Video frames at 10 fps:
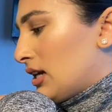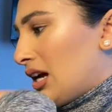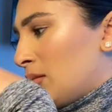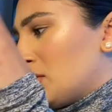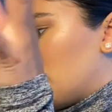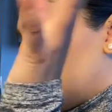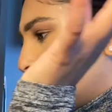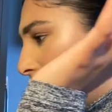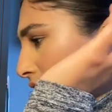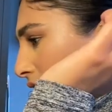I'm
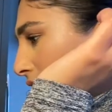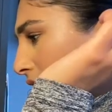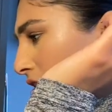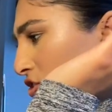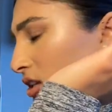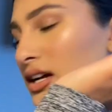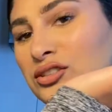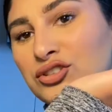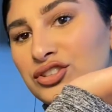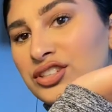surprised it actually like
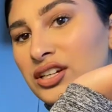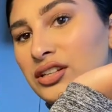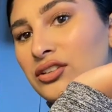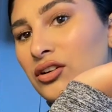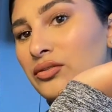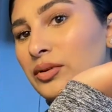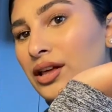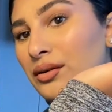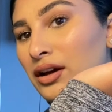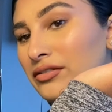just turned on
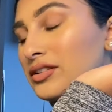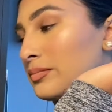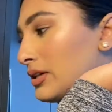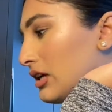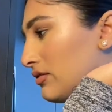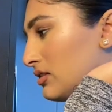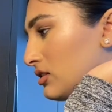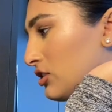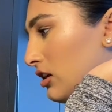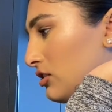without me having to
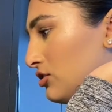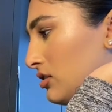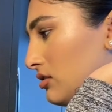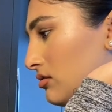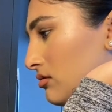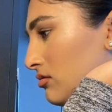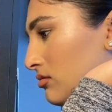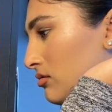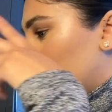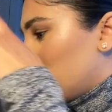charge it.
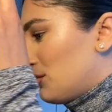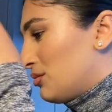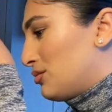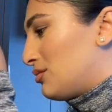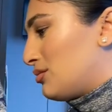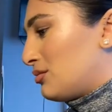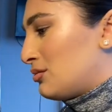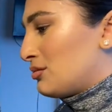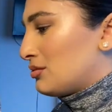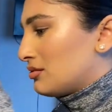
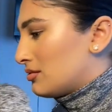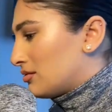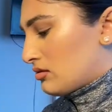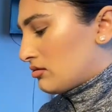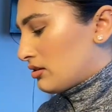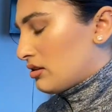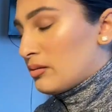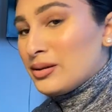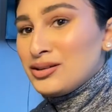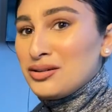Ooh. Alright, I
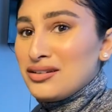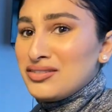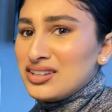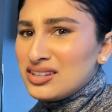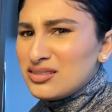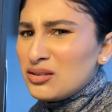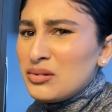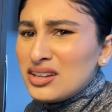bet you lot are thinking, oh my